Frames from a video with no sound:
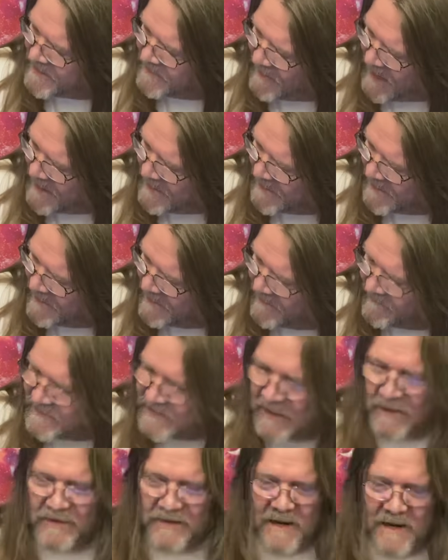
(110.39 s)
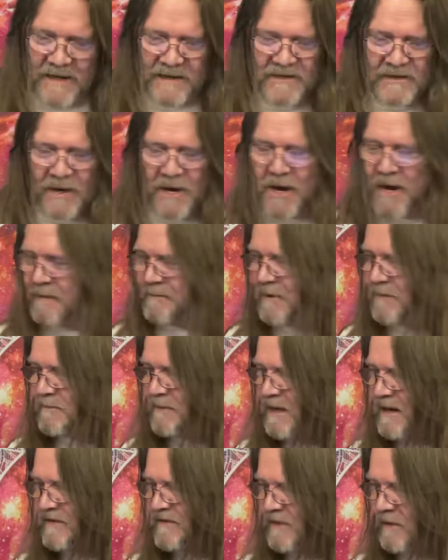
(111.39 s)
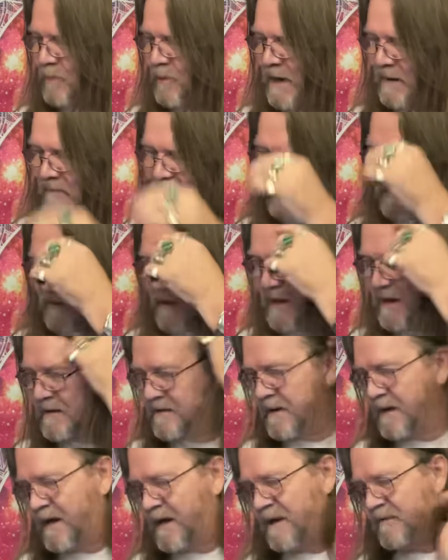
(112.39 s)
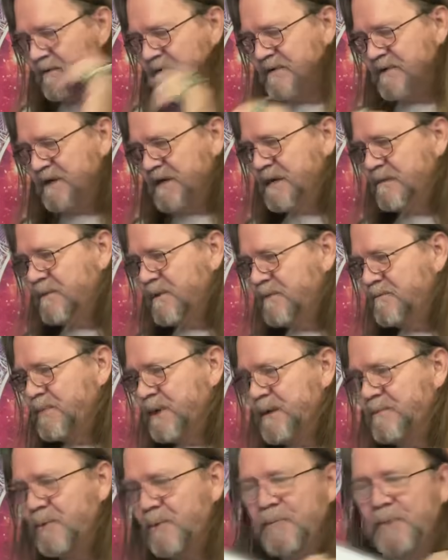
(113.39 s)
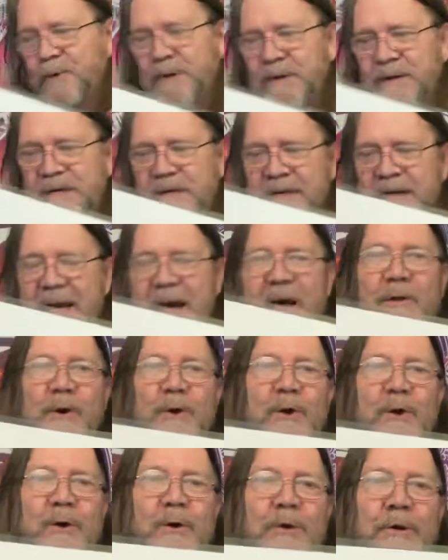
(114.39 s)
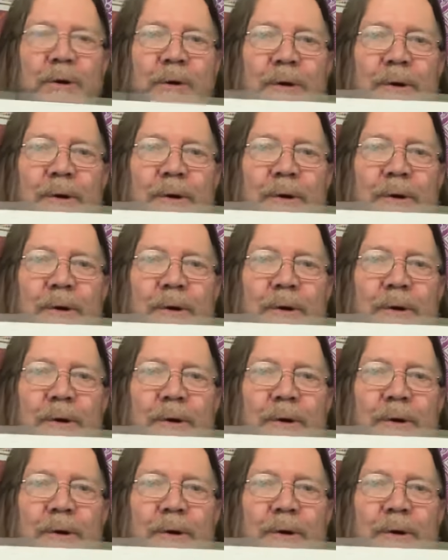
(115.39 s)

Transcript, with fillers: divinelylovedtarot.com, amazing website that I have a team of people putting together.